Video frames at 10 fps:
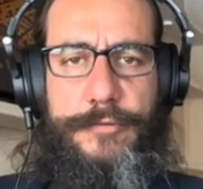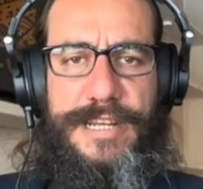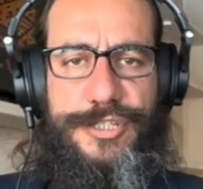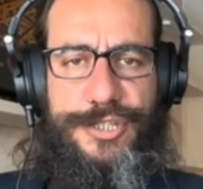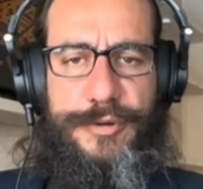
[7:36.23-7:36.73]

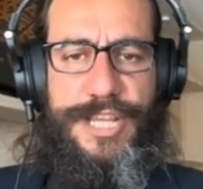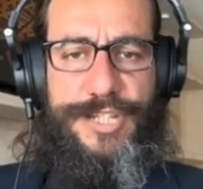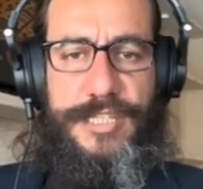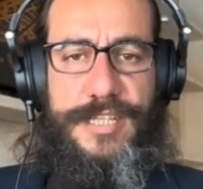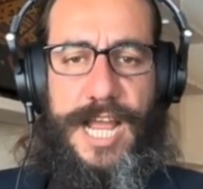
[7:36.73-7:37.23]

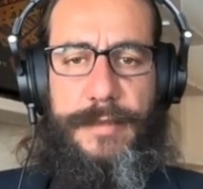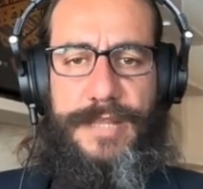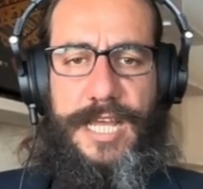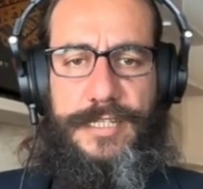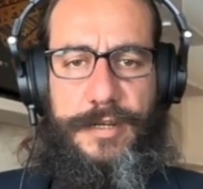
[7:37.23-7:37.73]
registration
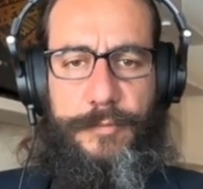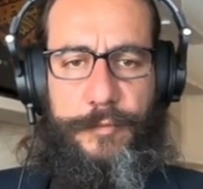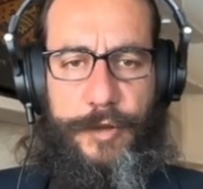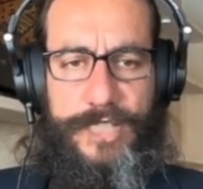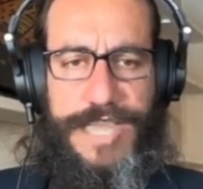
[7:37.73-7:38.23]
timeline
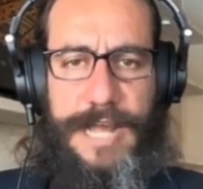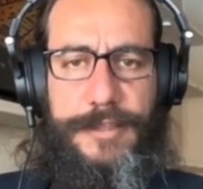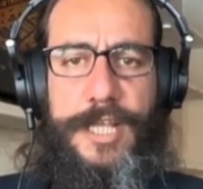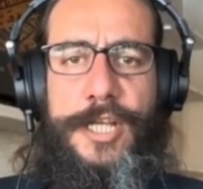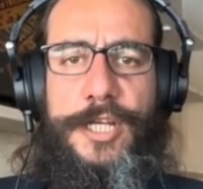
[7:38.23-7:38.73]
works out.